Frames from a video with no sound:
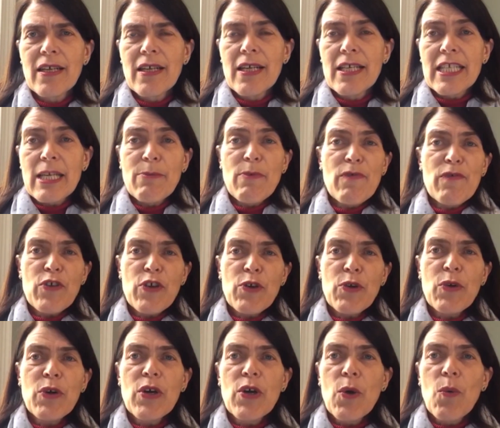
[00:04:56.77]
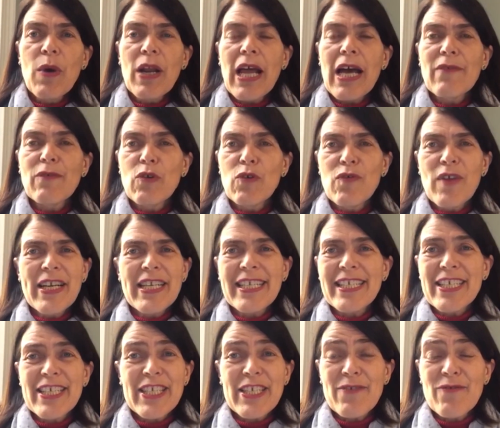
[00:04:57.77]
Some of you will have already,
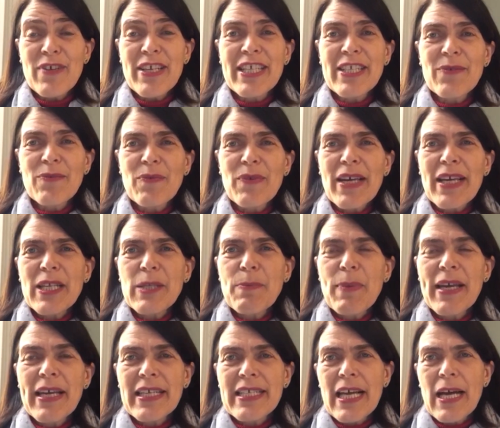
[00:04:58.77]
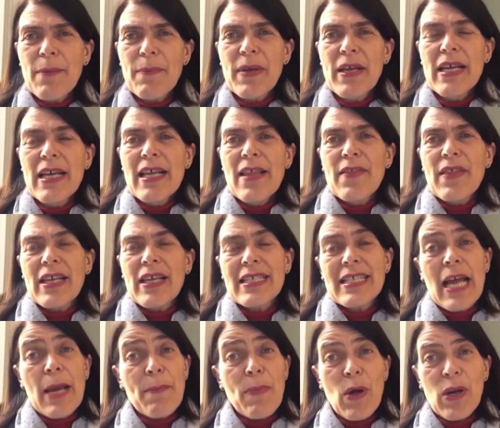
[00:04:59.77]
just in recent weeks, picked up things
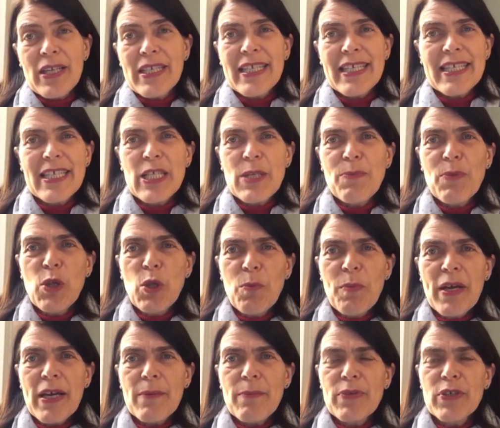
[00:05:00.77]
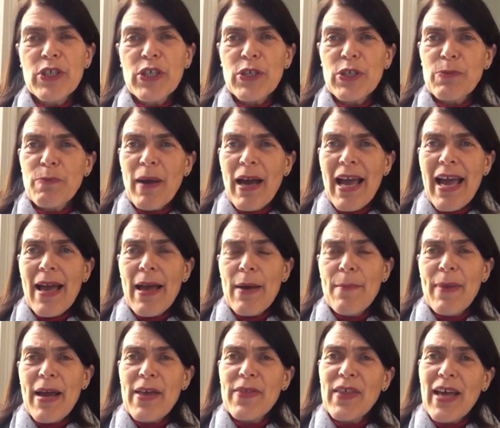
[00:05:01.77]
like Politics in the Pulpit, produced by
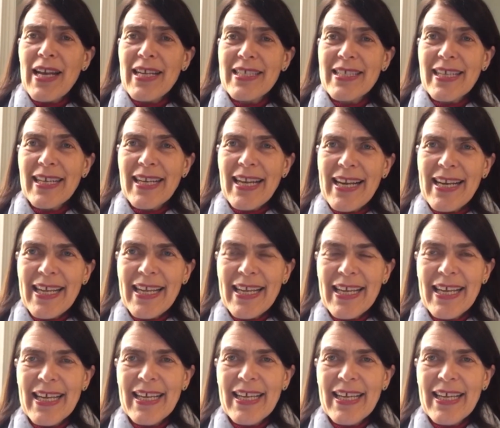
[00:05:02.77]
Beth, Alice and Glennie.